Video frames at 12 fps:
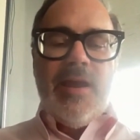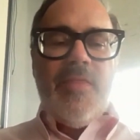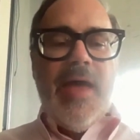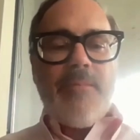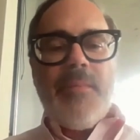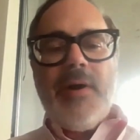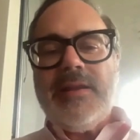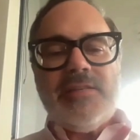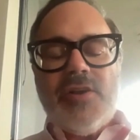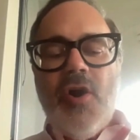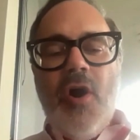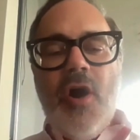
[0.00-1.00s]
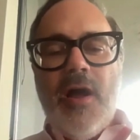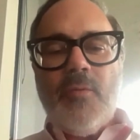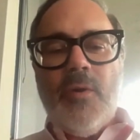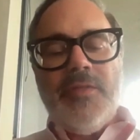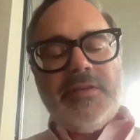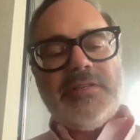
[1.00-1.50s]
That money's gone.
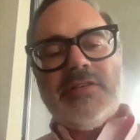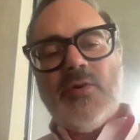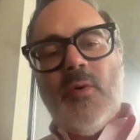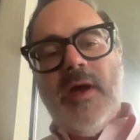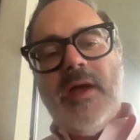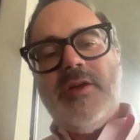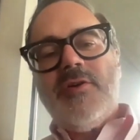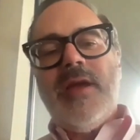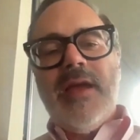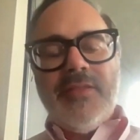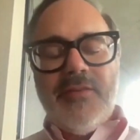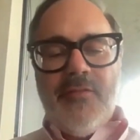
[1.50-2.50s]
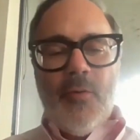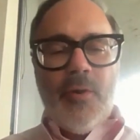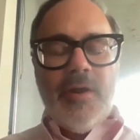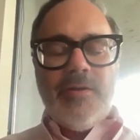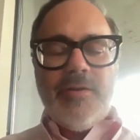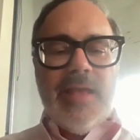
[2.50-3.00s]
Well, this is a way you can get the
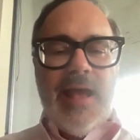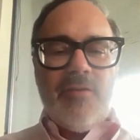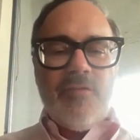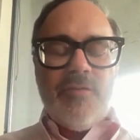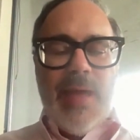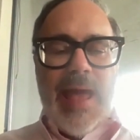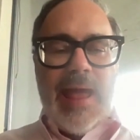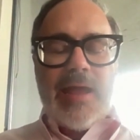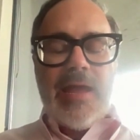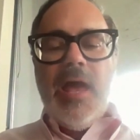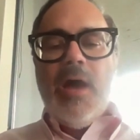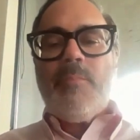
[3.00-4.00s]
$400,000 back,